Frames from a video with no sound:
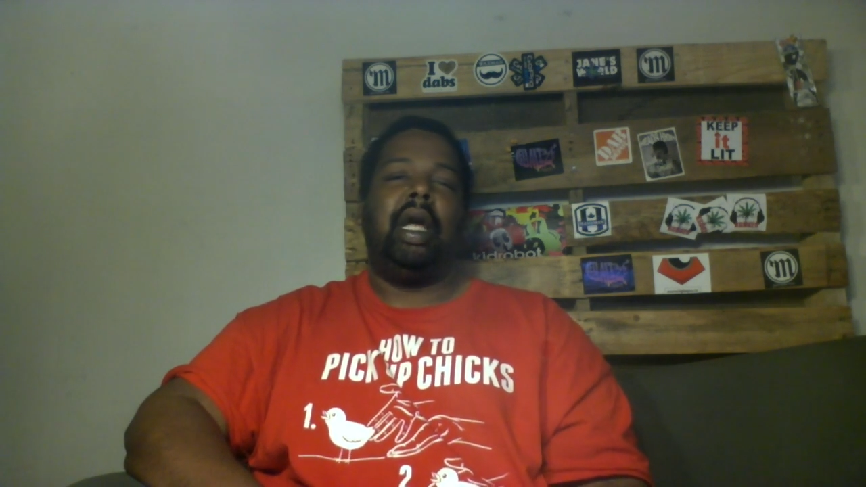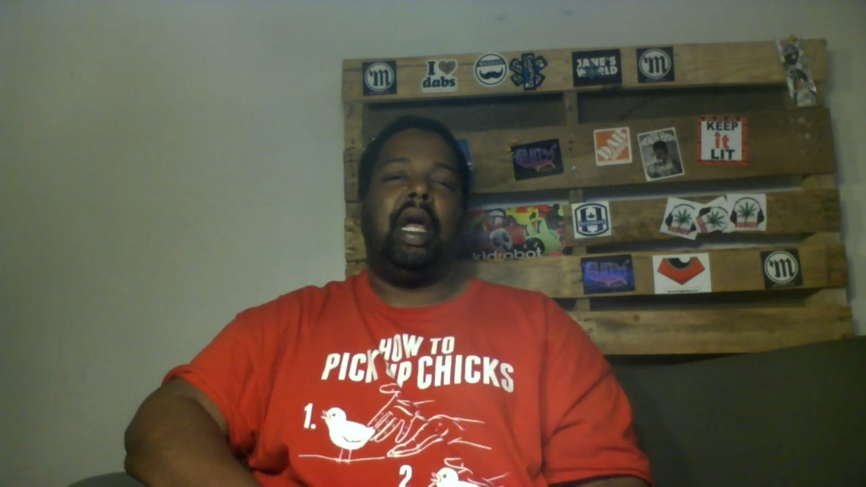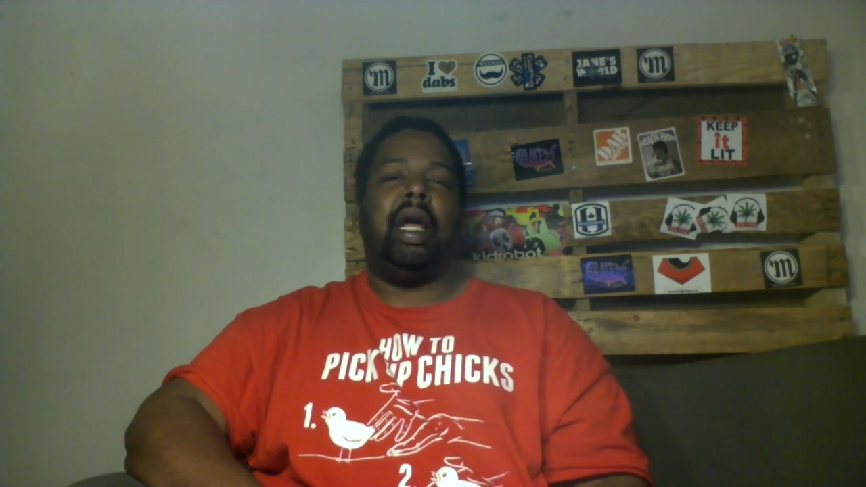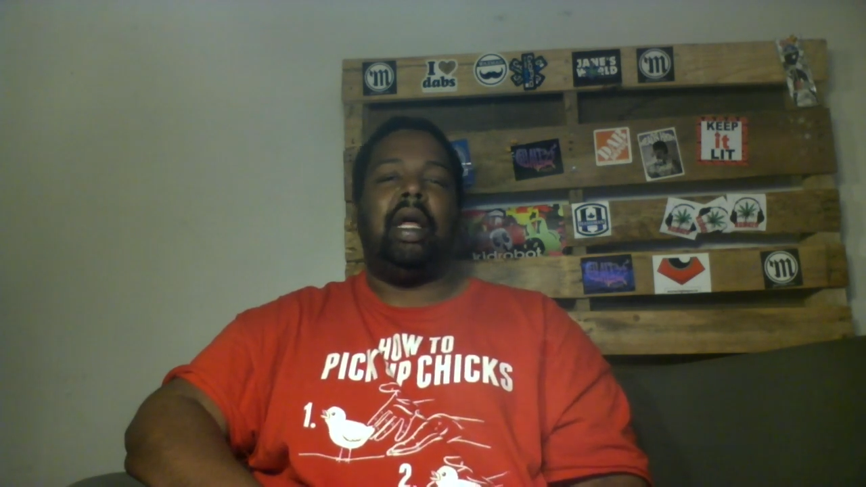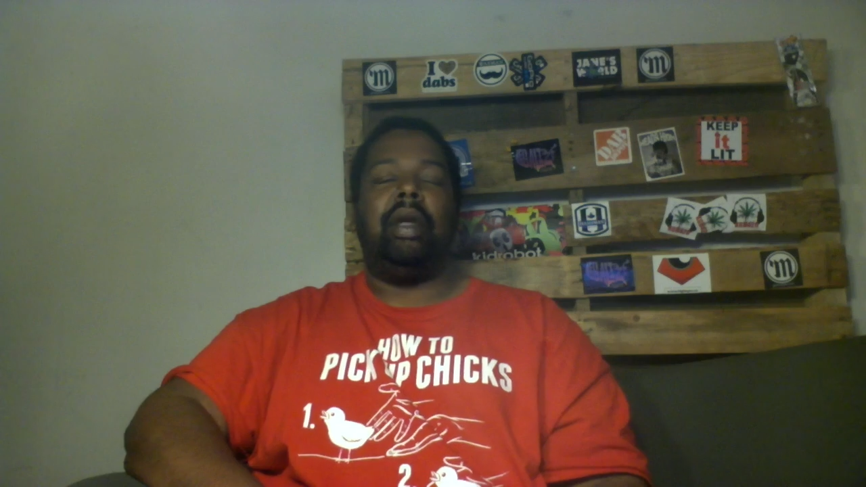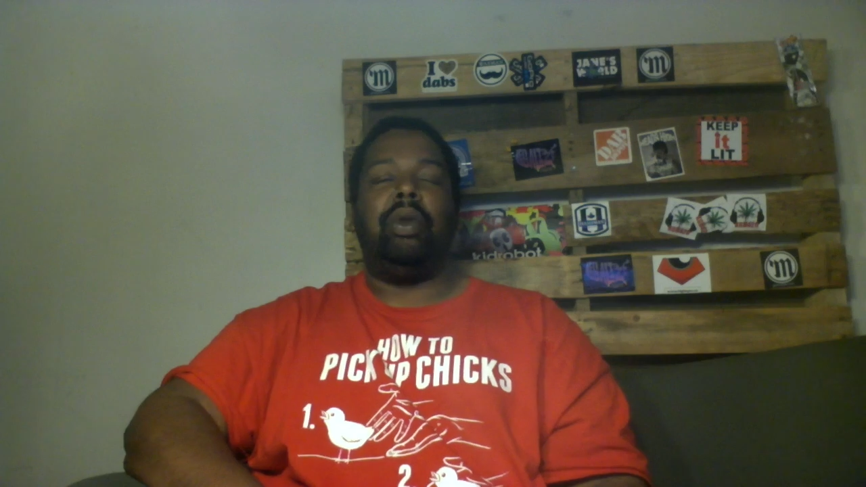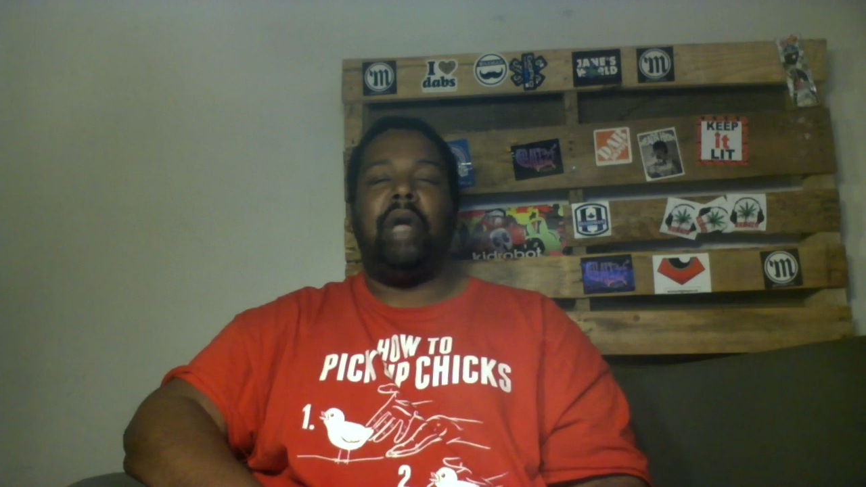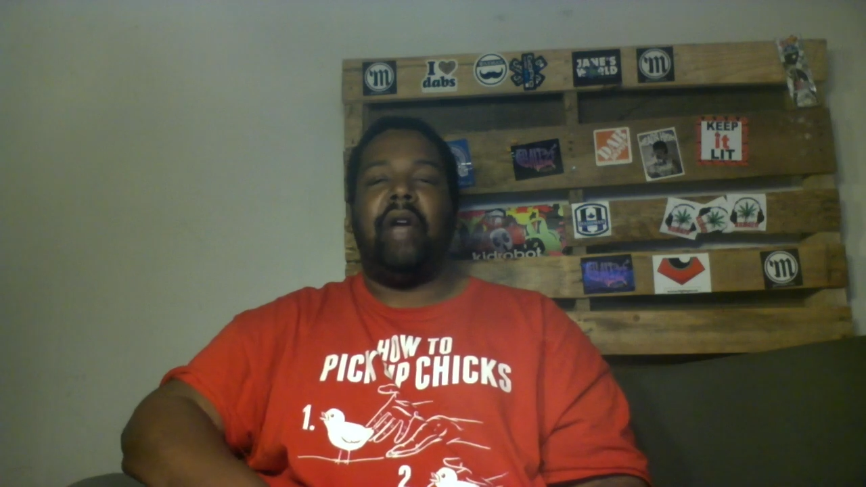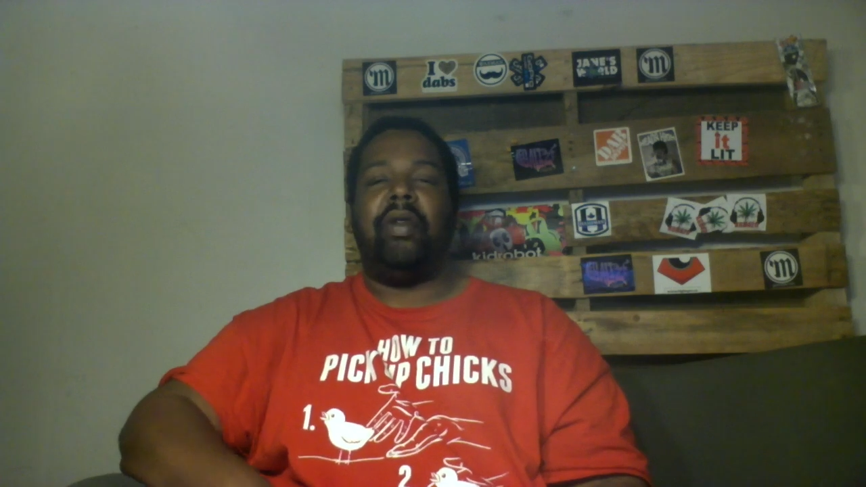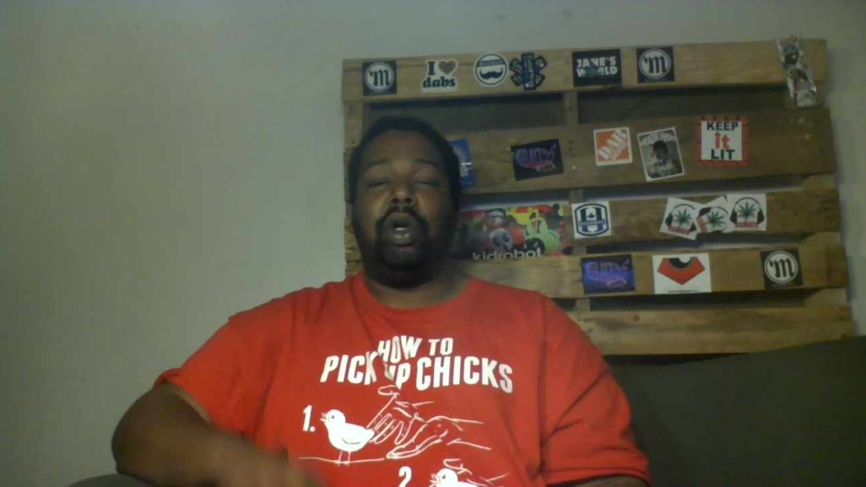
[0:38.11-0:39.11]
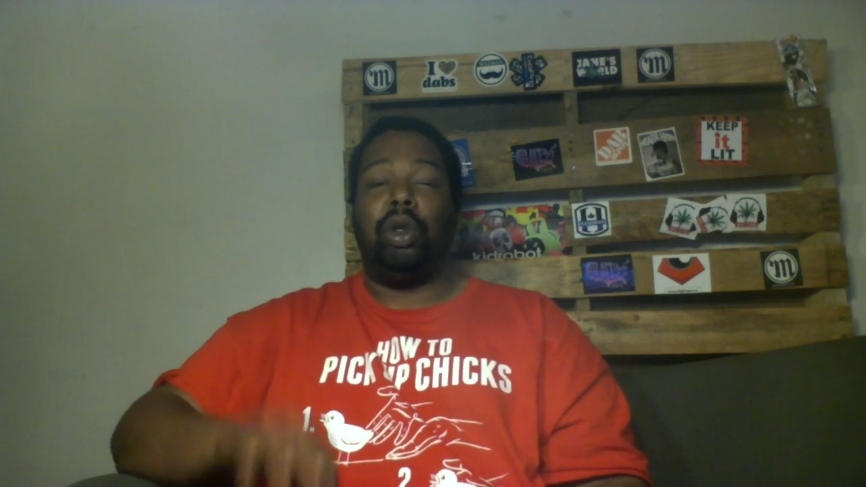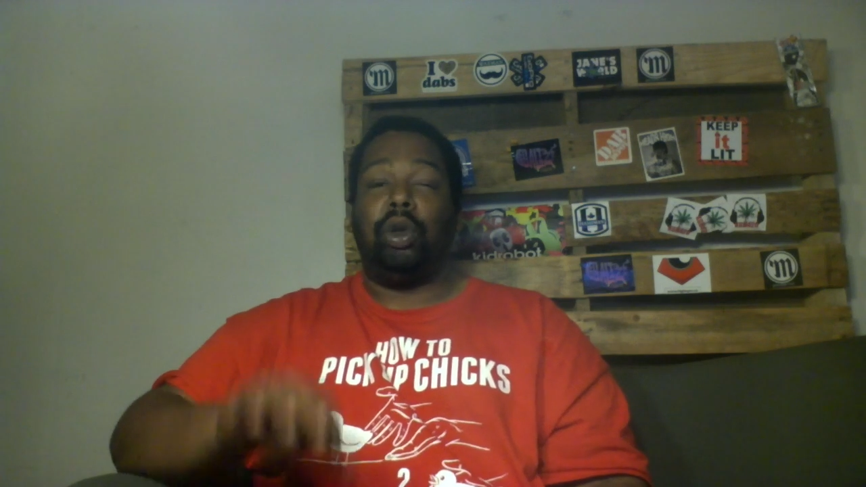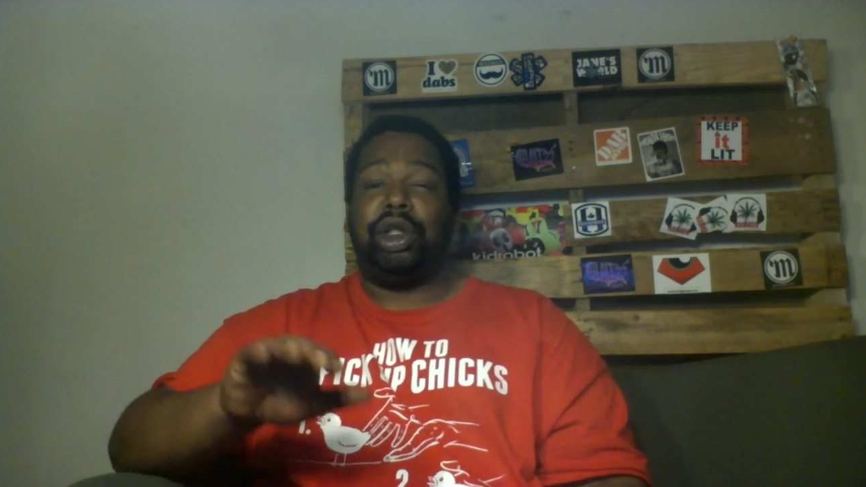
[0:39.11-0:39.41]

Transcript: and we have the whole